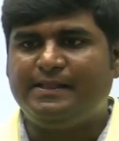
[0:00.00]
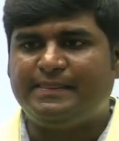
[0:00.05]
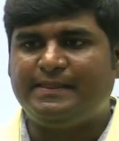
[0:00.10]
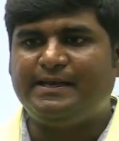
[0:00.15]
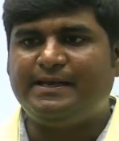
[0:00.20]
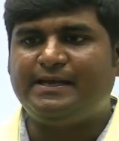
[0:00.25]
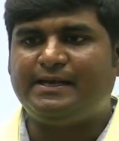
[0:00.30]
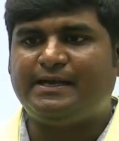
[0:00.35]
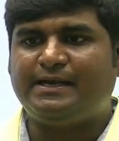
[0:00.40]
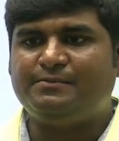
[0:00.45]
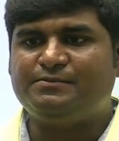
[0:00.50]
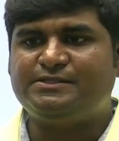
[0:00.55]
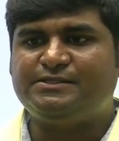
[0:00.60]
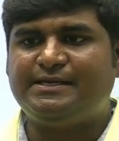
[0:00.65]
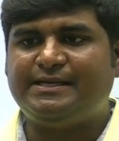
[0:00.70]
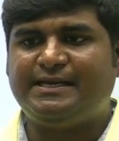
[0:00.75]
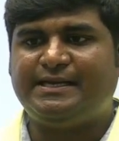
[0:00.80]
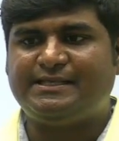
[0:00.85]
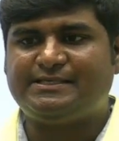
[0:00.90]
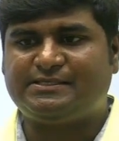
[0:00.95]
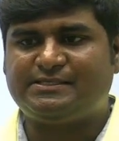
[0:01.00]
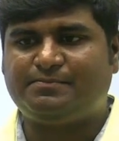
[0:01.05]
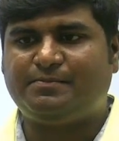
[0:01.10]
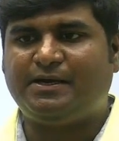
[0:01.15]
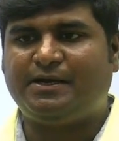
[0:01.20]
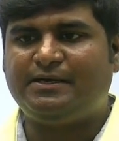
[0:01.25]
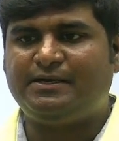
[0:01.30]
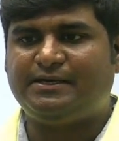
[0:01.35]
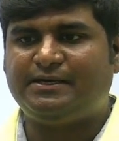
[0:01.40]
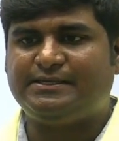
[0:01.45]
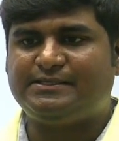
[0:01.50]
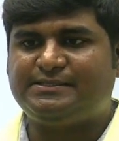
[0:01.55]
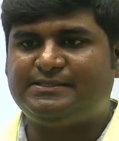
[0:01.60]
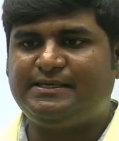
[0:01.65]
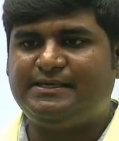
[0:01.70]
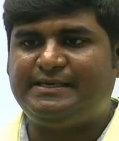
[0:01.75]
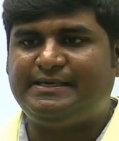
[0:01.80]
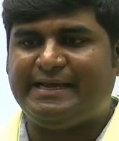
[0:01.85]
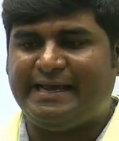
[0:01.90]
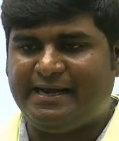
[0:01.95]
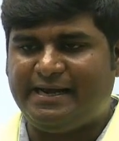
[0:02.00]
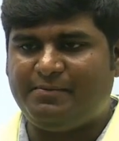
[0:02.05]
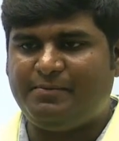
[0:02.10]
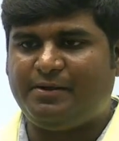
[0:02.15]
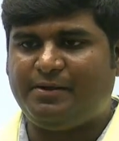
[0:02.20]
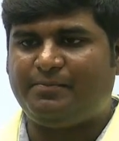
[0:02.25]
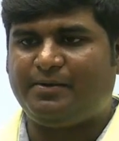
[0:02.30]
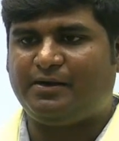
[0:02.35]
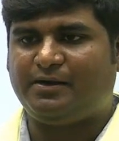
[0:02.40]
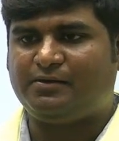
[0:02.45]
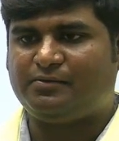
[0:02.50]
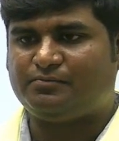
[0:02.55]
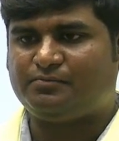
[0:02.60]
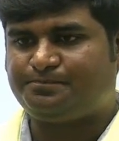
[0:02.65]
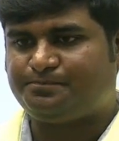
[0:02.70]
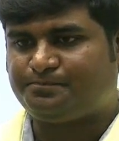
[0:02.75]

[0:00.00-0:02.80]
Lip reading: Then comes the next part, that is the dynamic part,